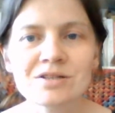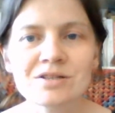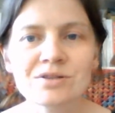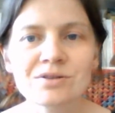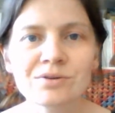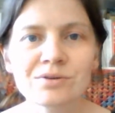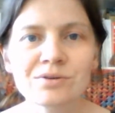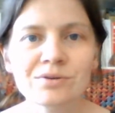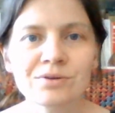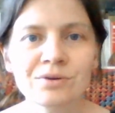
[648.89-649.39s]

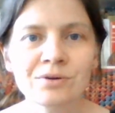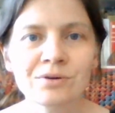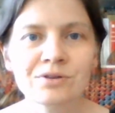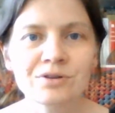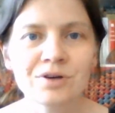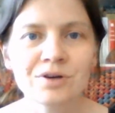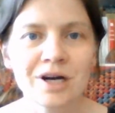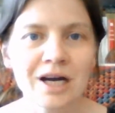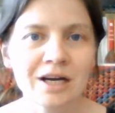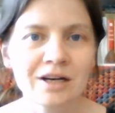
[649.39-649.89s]
to
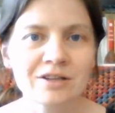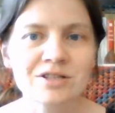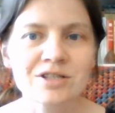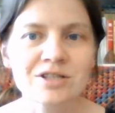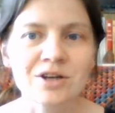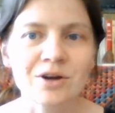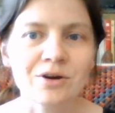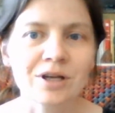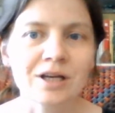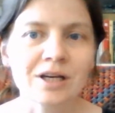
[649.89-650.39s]
try out
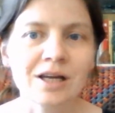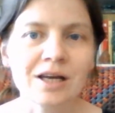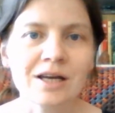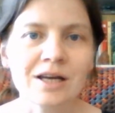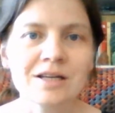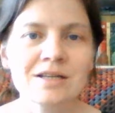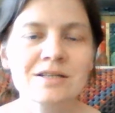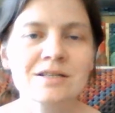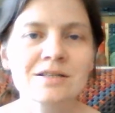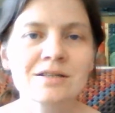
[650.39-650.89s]
Estonian
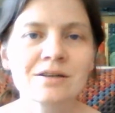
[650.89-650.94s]
lace,